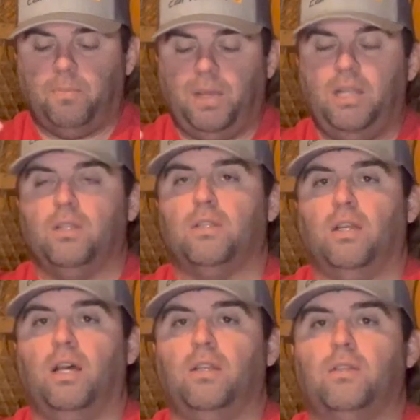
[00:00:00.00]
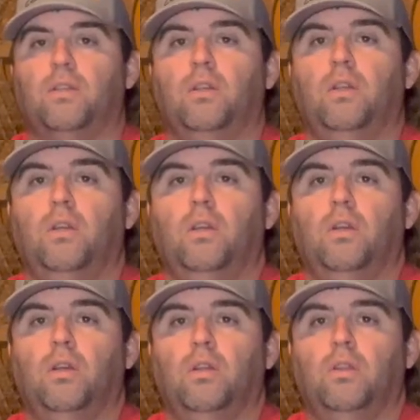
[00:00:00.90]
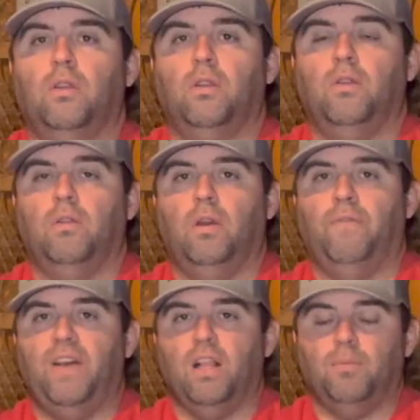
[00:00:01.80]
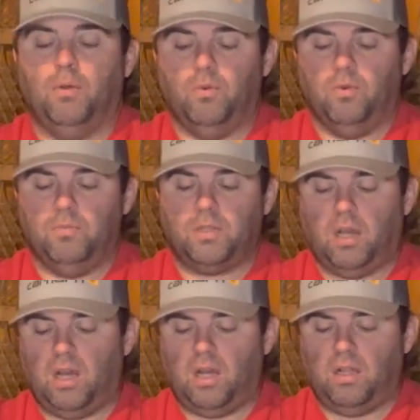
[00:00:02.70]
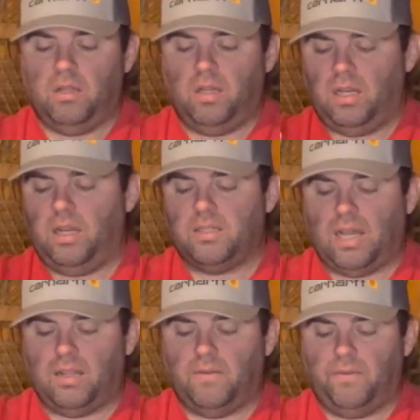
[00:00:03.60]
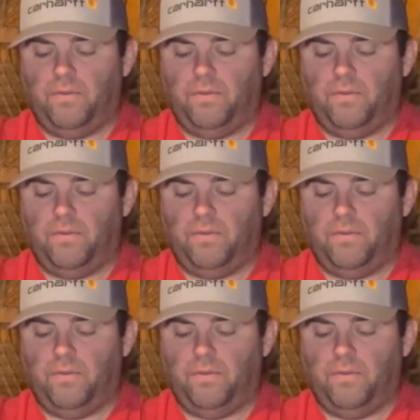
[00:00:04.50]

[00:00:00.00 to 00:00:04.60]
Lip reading: page it says available rooms, call, and then it's got the